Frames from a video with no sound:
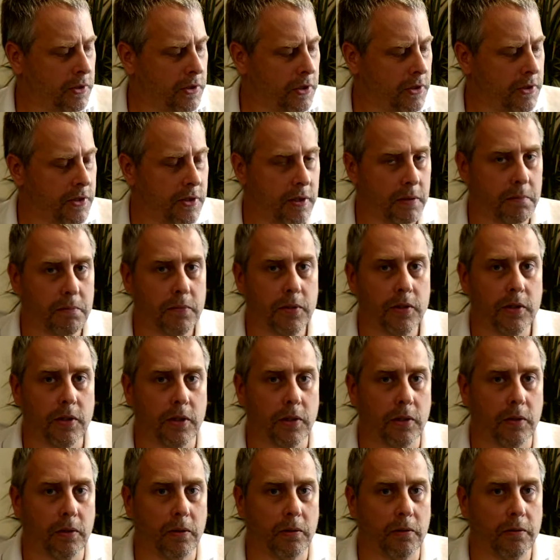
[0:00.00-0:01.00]
system.
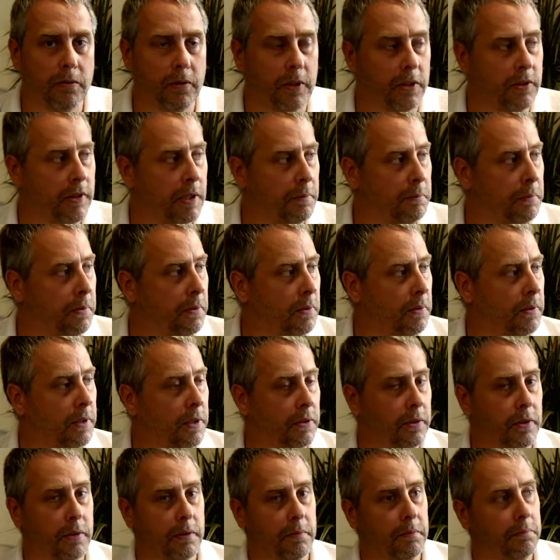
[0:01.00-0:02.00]
So, for example, you
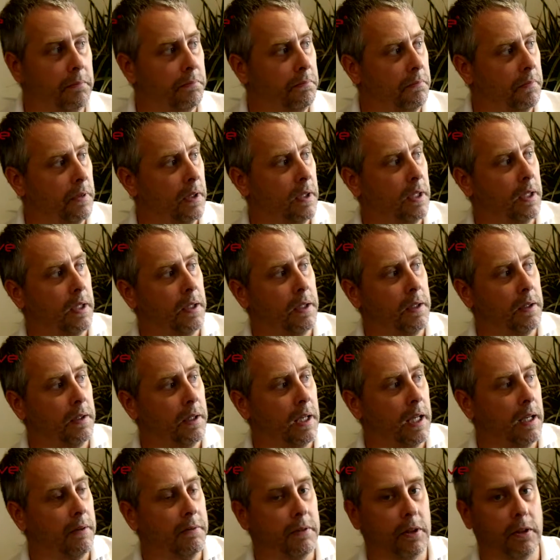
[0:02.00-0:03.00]
can
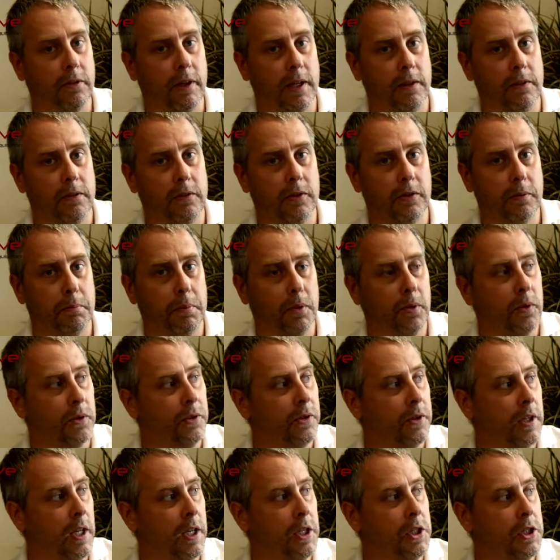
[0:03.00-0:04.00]
have a ground support
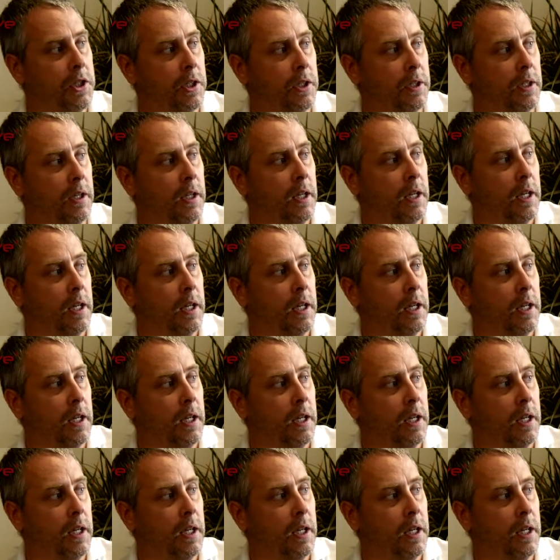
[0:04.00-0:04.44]
station,